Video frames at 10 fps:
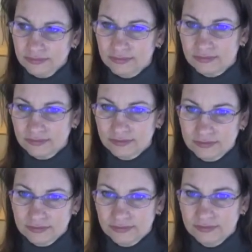
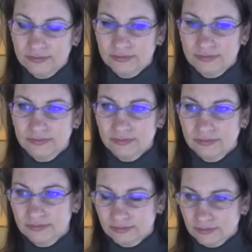
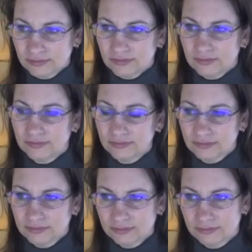
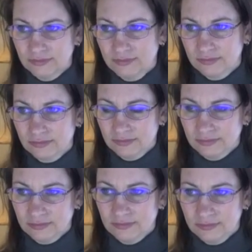
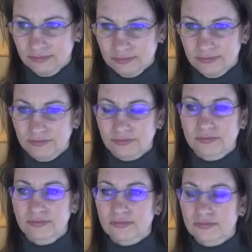
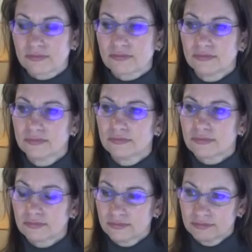
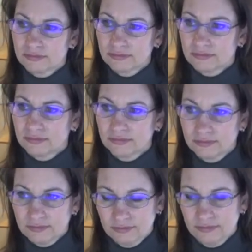
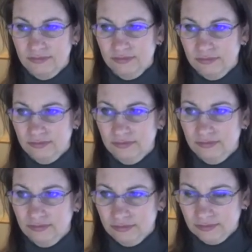
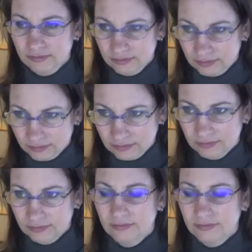This person isn't speaking.